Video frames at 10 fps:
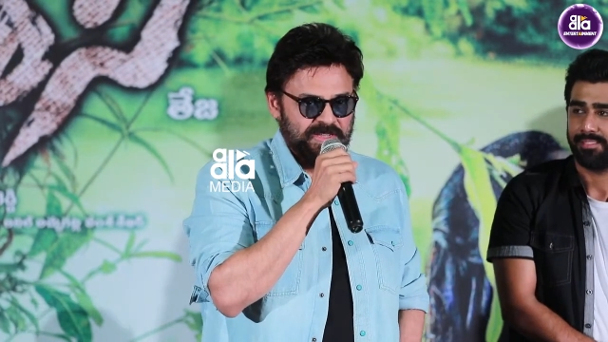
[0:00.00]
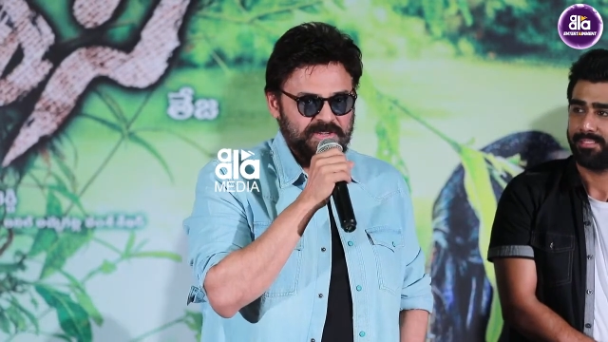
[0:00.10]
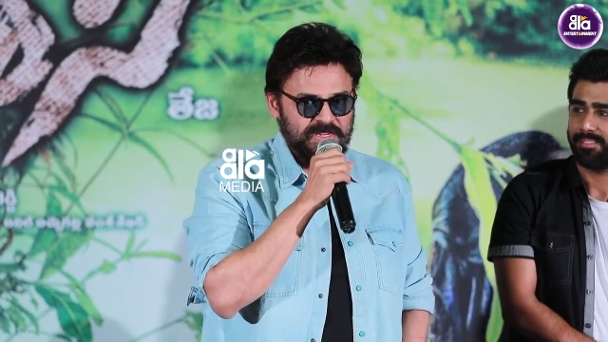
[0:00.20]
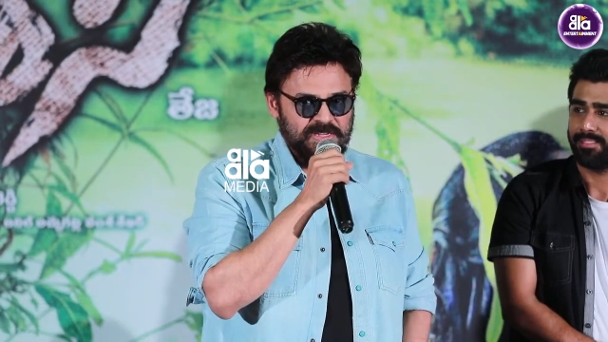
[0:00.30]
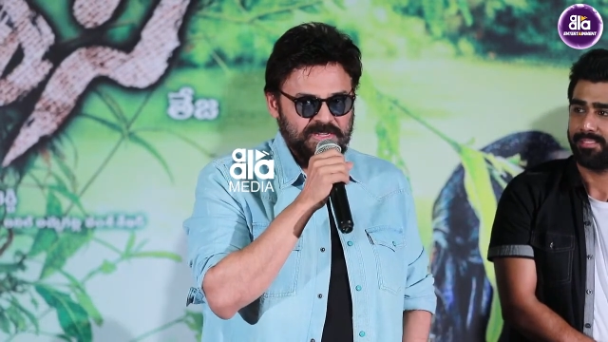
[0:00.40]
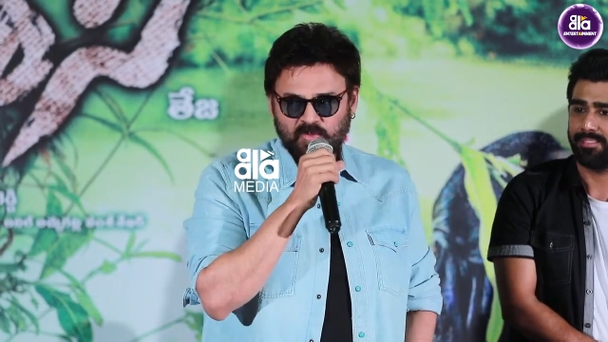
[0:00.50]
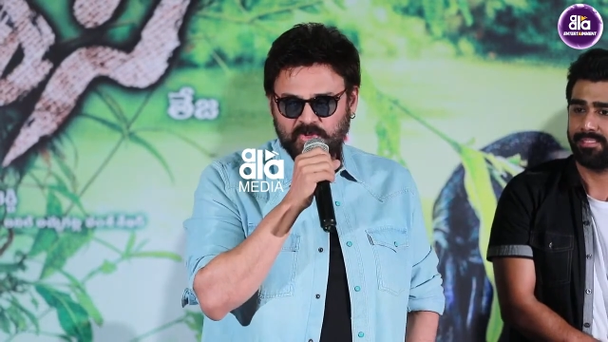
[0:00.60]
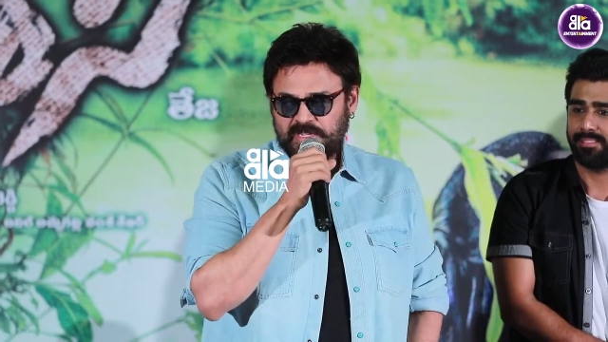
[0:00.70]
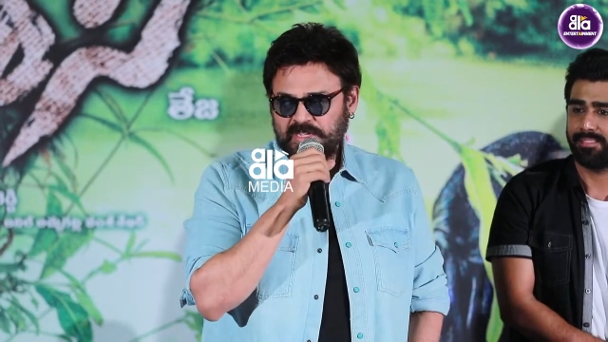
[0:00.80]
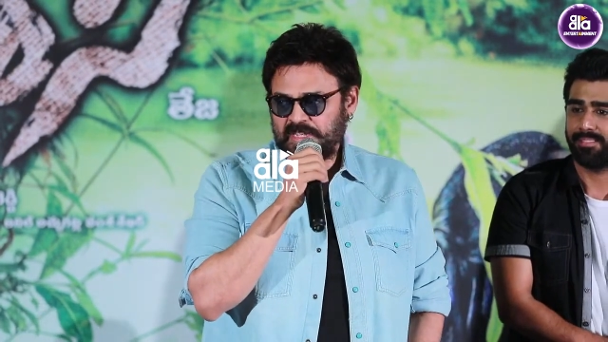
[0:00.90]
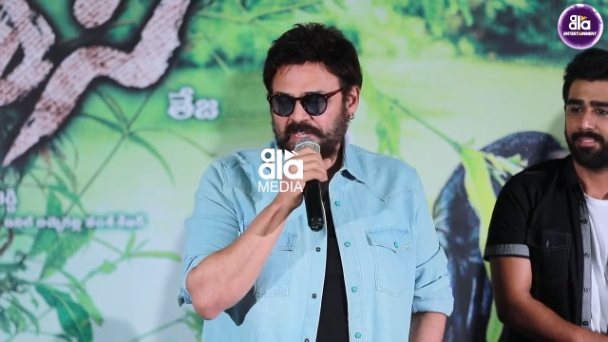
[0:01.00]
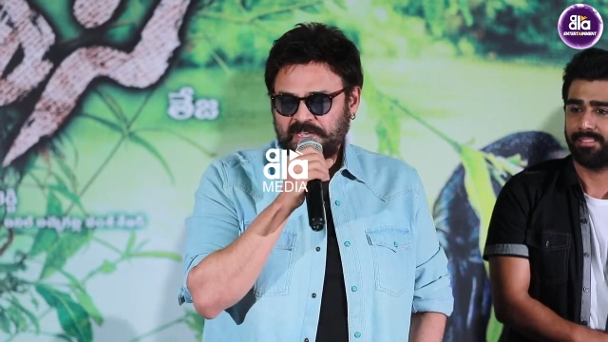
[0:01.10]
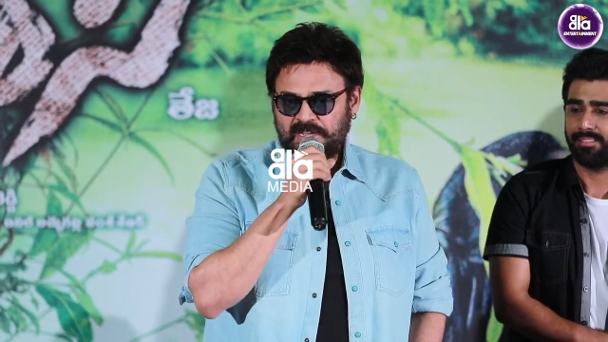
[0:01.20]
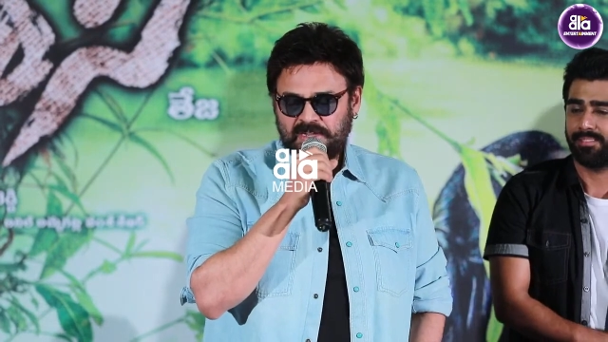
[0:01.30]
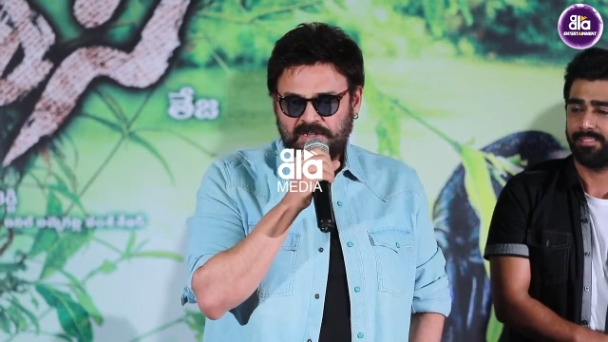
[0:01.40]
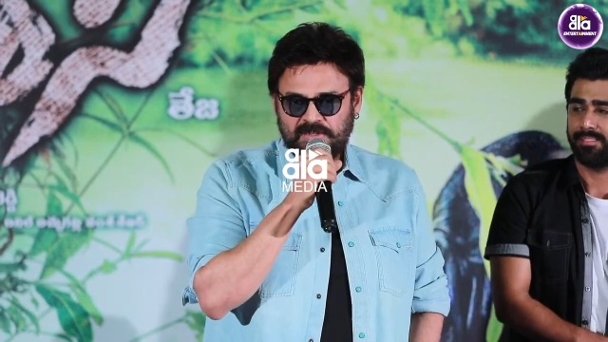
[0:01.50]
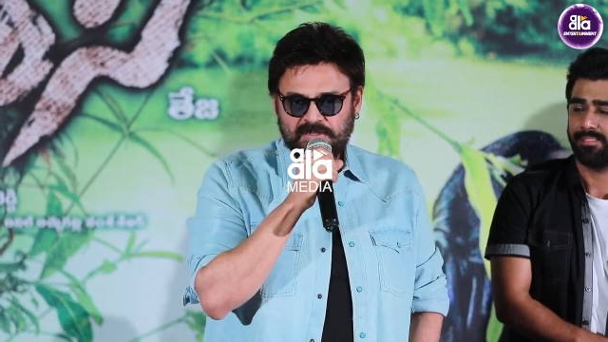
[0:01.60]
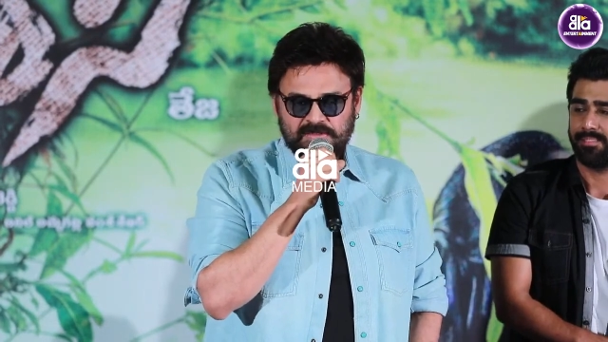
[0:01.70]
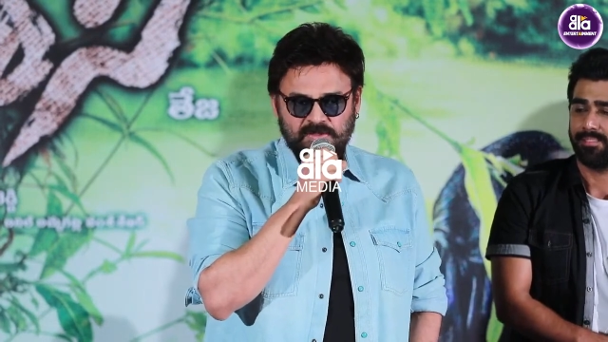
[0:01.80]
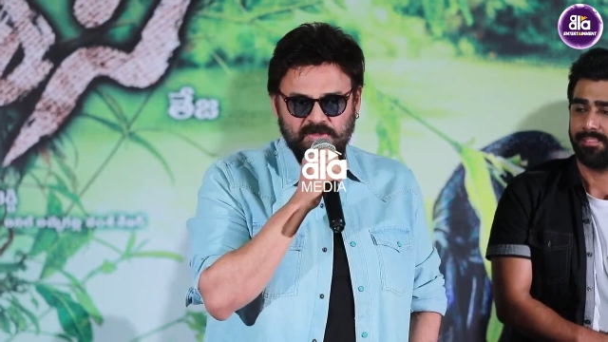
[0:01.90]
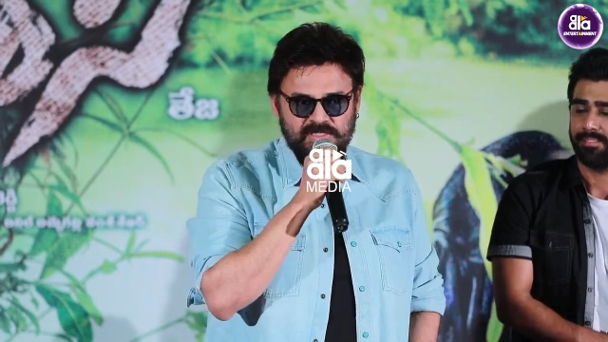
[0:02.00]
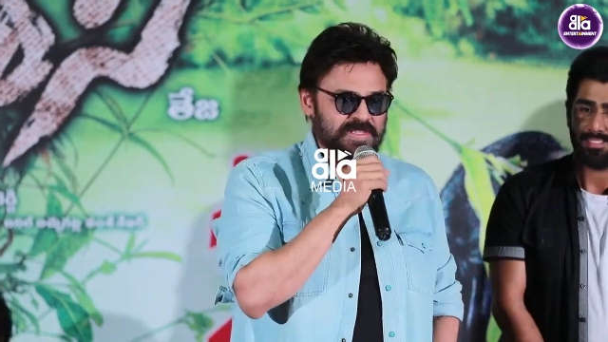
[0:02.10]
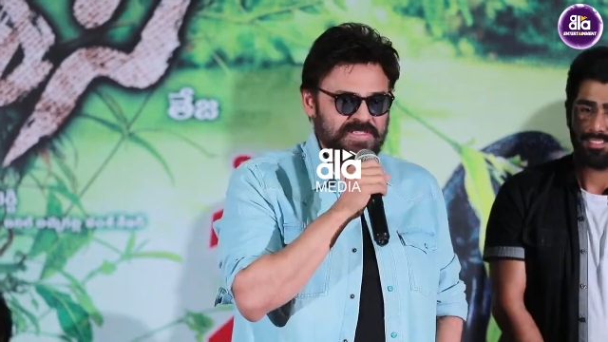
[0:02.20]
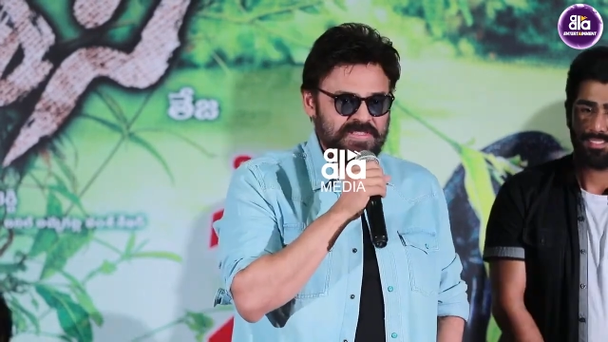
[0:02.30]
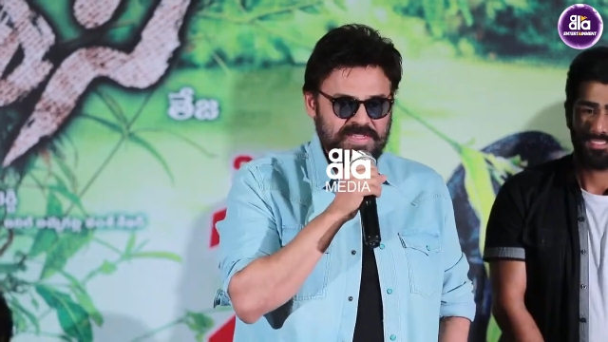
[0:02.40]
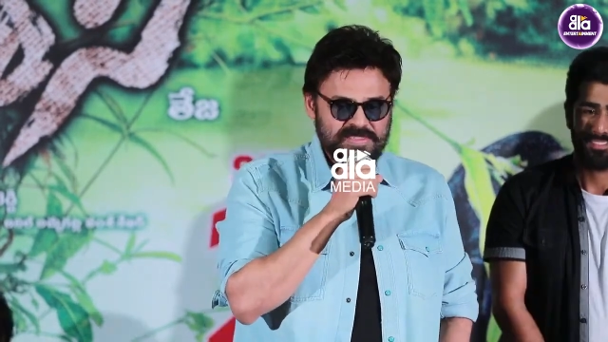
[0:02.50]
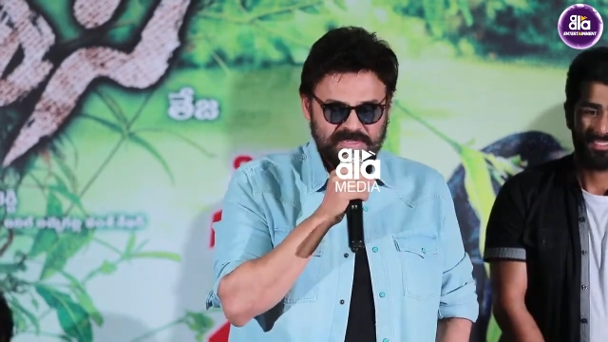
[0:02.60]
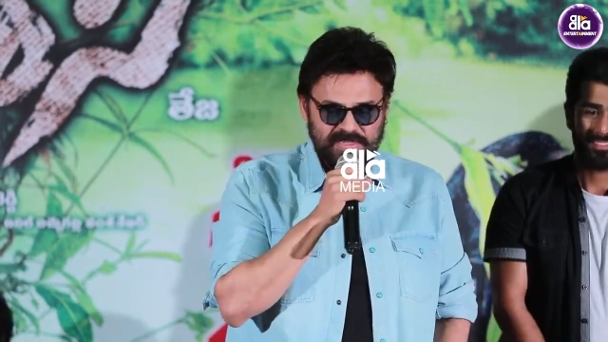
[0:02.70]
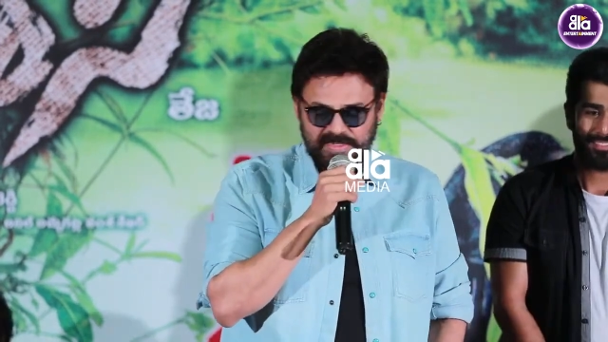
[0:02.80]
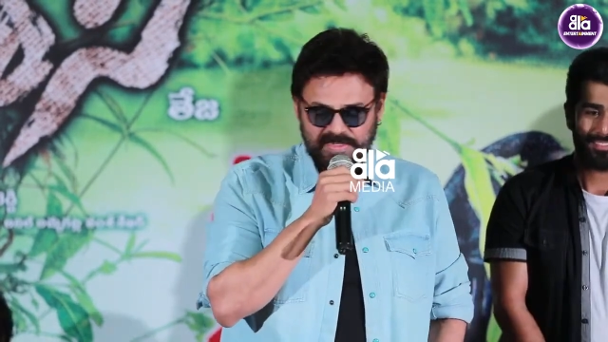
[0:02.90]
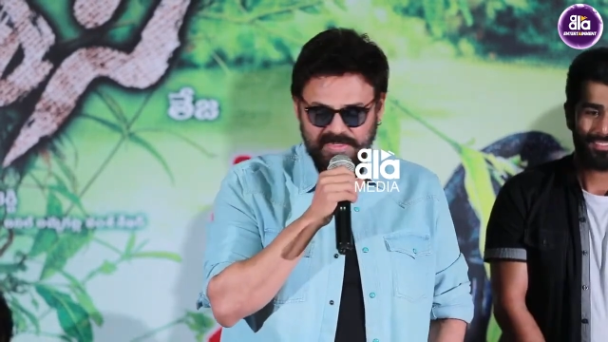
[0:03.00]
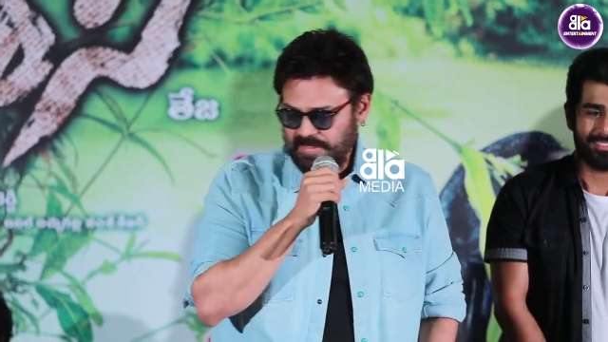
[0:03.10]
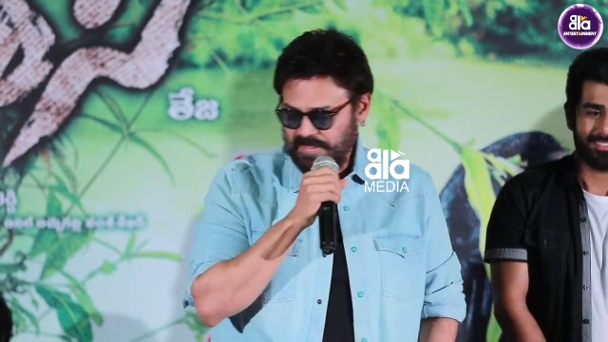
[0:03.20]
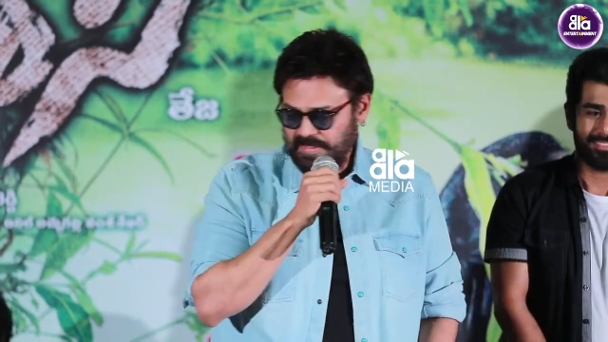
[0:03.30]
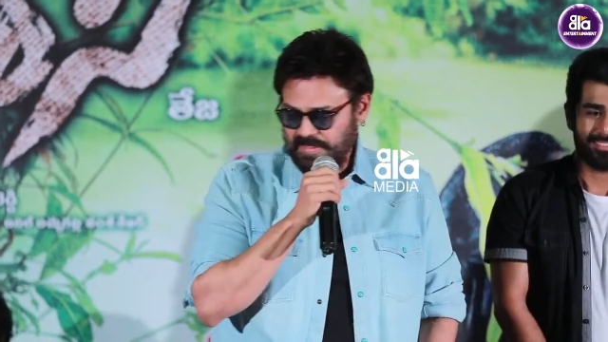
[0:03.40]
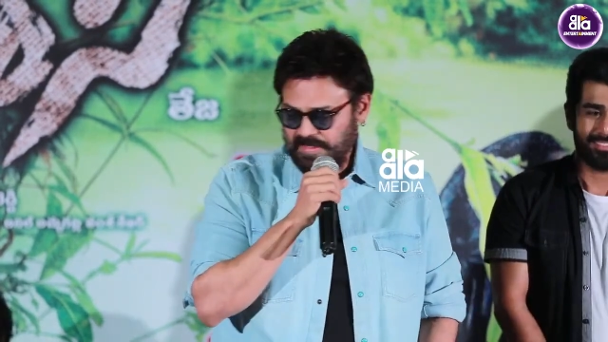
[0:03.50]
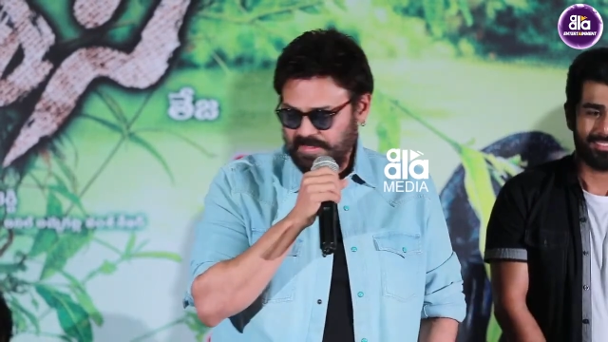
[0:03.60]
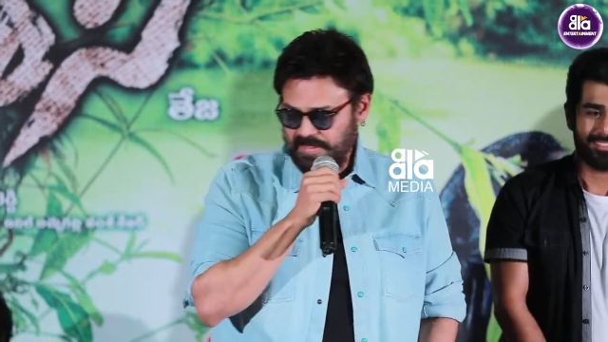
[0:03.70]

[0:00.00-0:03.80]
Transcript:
Speaker 1: every uh, movie. Uh, so this is just thanks and thank you.